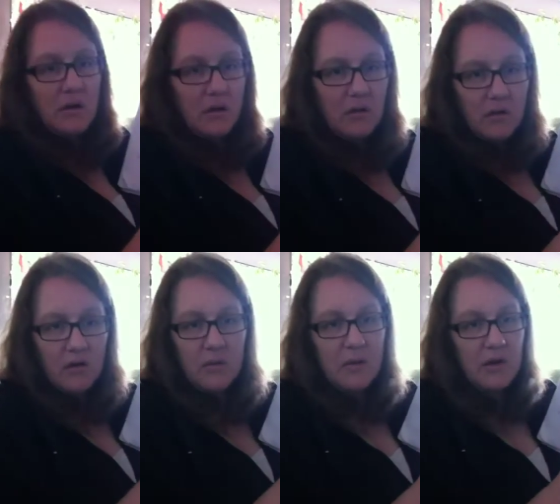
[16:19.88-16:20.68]
uh,
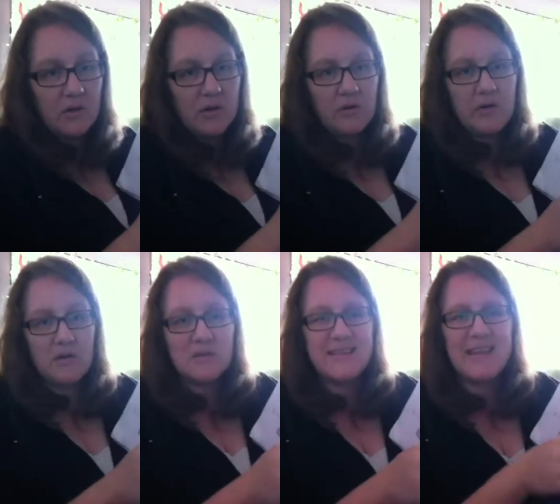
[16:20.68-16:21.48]
in my earlier
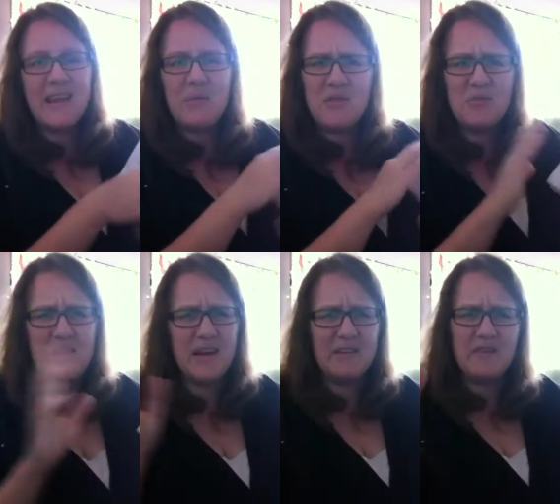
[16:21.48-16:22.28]
years. And then I went through
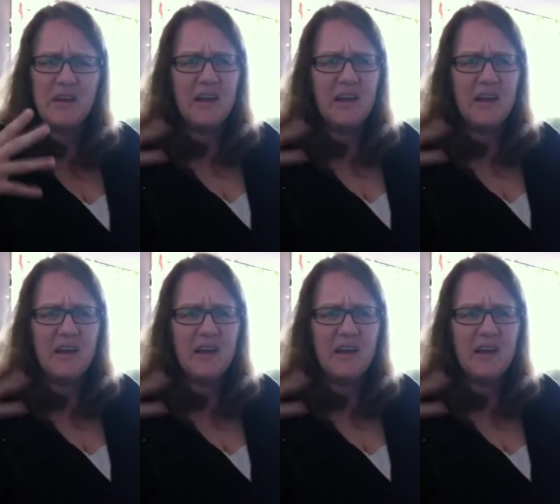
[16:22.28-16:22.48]
kind of